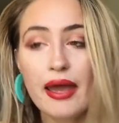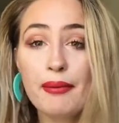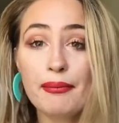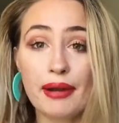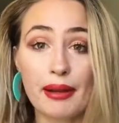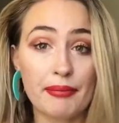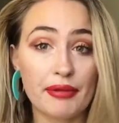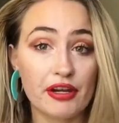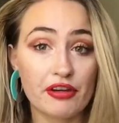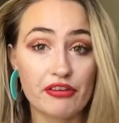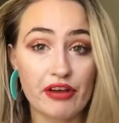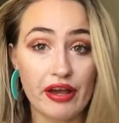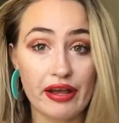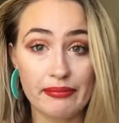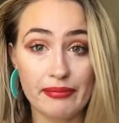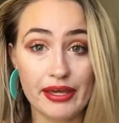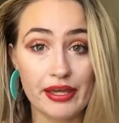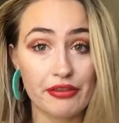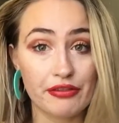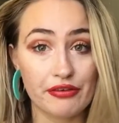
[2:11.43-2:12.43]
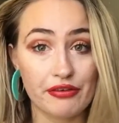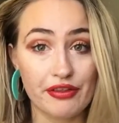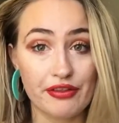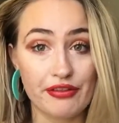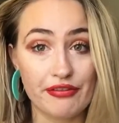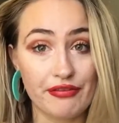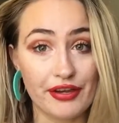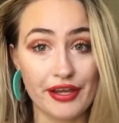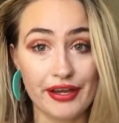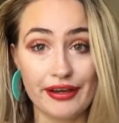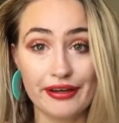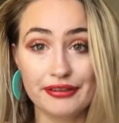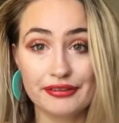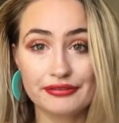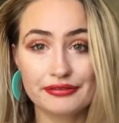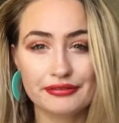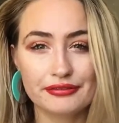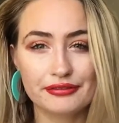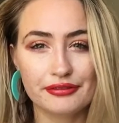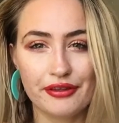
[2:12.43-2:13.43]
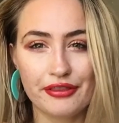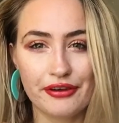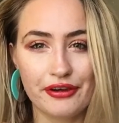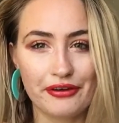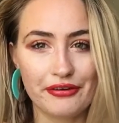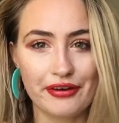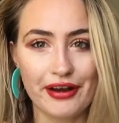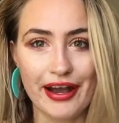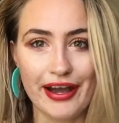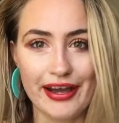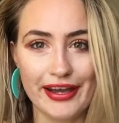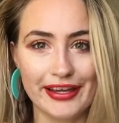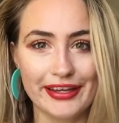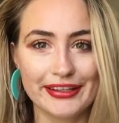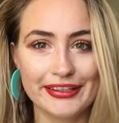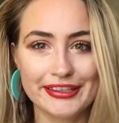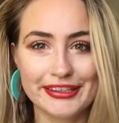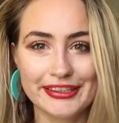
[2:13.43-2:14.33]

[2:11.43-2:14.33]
I'm gonna try to make it through this video with no crying.